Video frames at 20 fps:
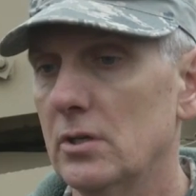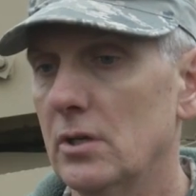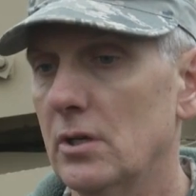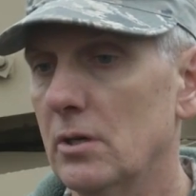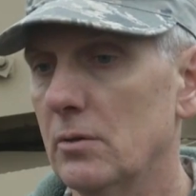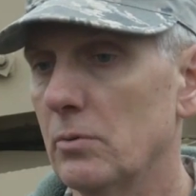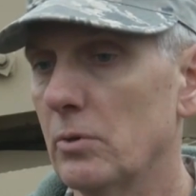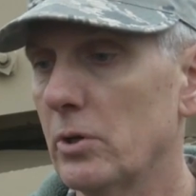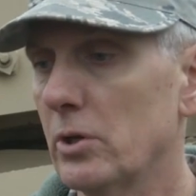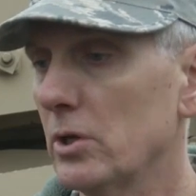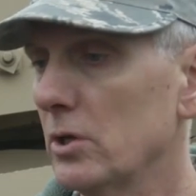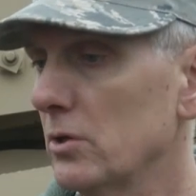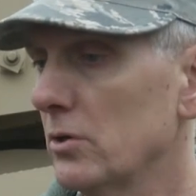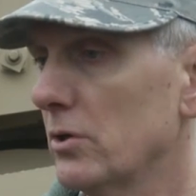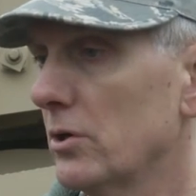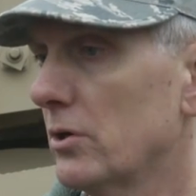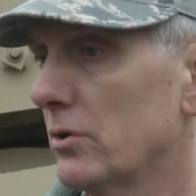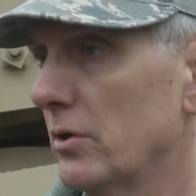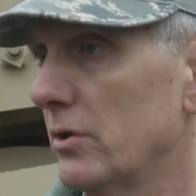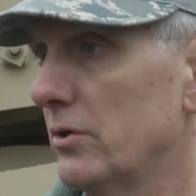And we're going to
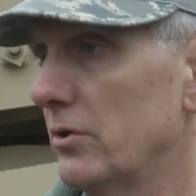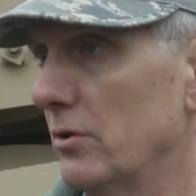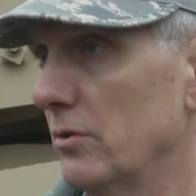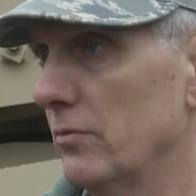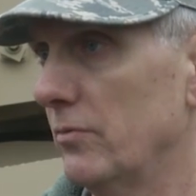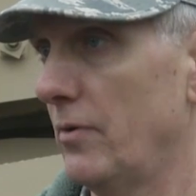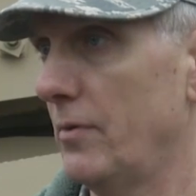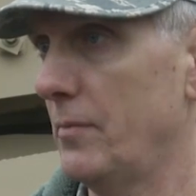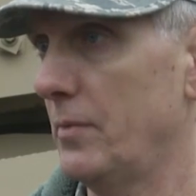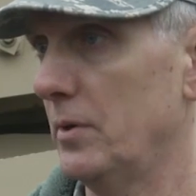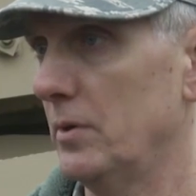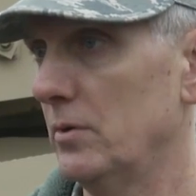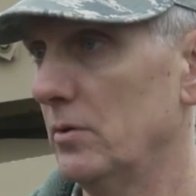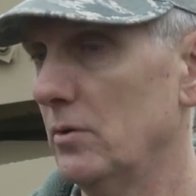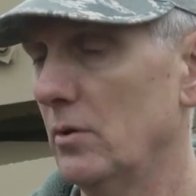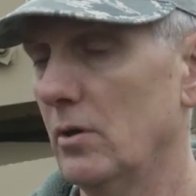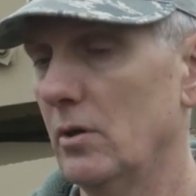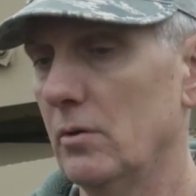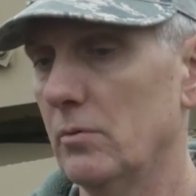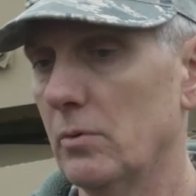learn a great deal from
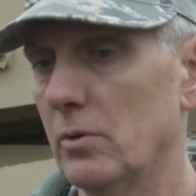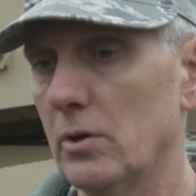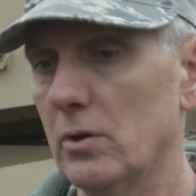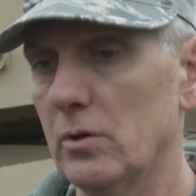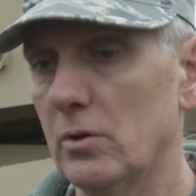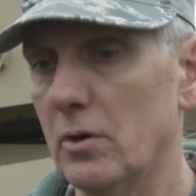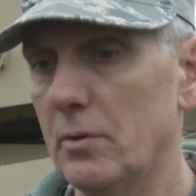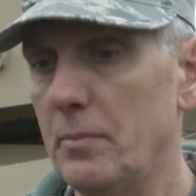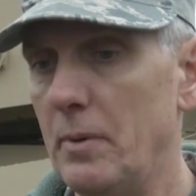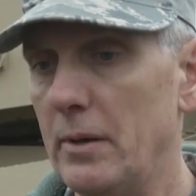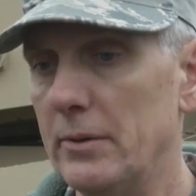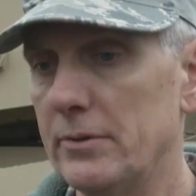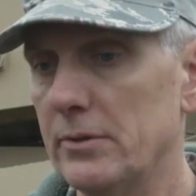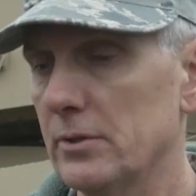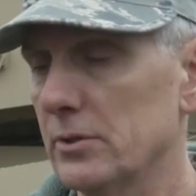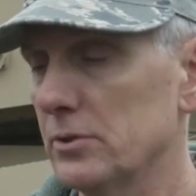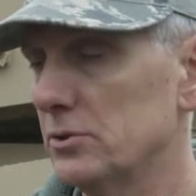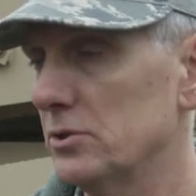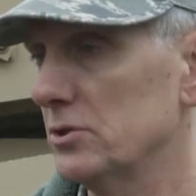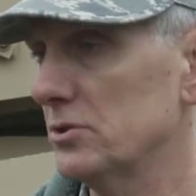it. Uh, we're going to learn about the
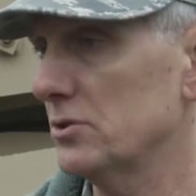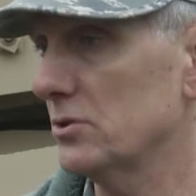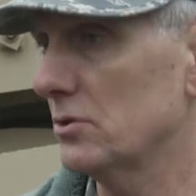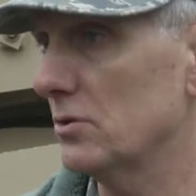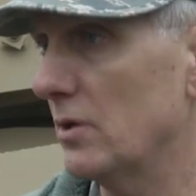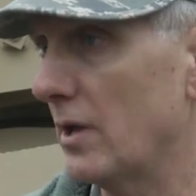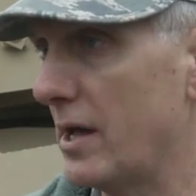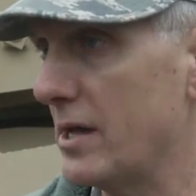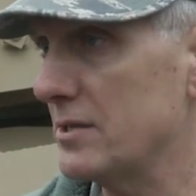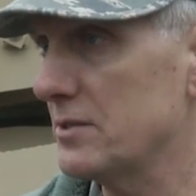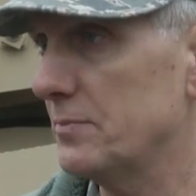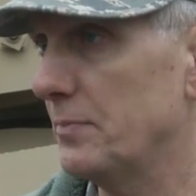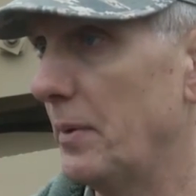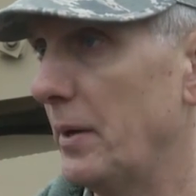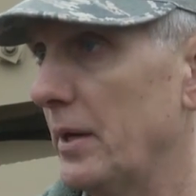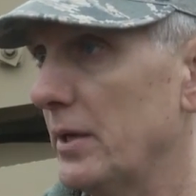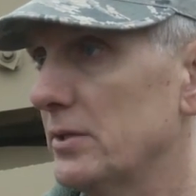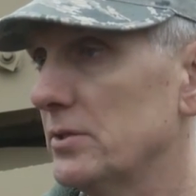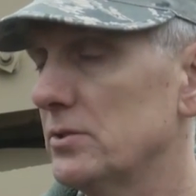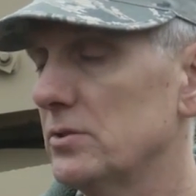logistical
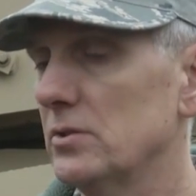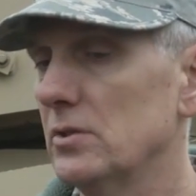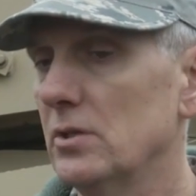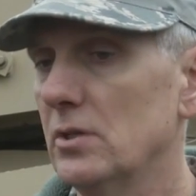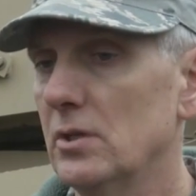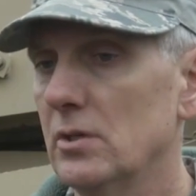aspects.